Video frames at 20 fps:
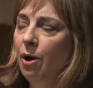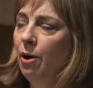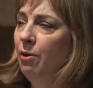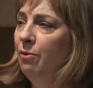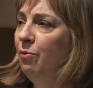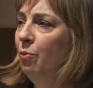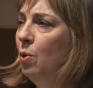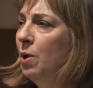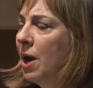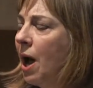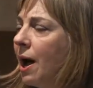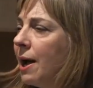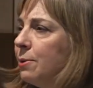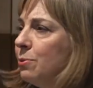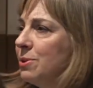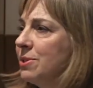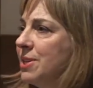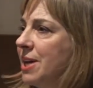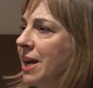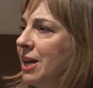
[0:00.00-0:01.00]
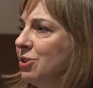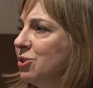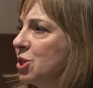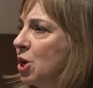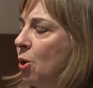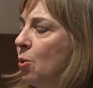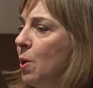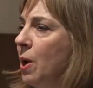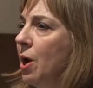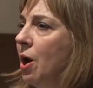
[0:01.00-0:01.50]
of what I would say is
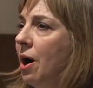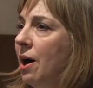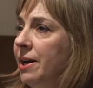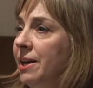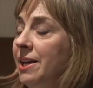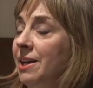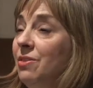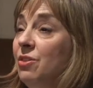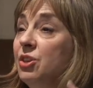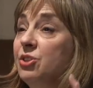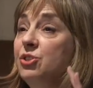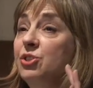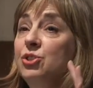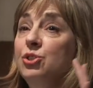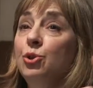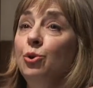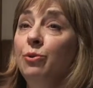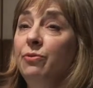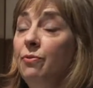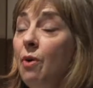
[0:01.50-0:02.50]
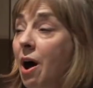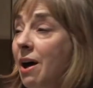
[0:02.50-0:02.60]
going on in the surf,